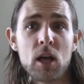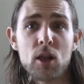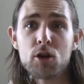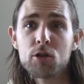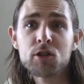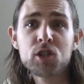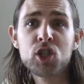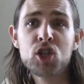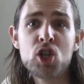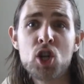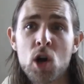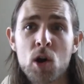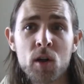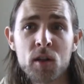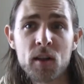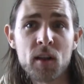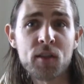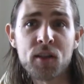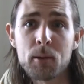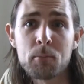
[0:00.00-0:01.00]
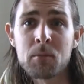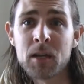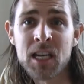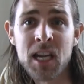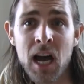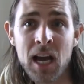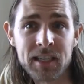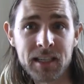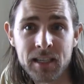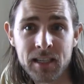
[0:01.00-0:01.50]
there is no nothing
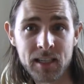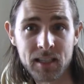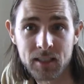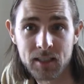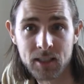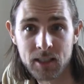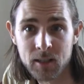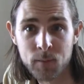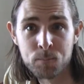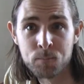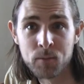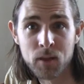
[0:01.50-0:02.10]
monotonous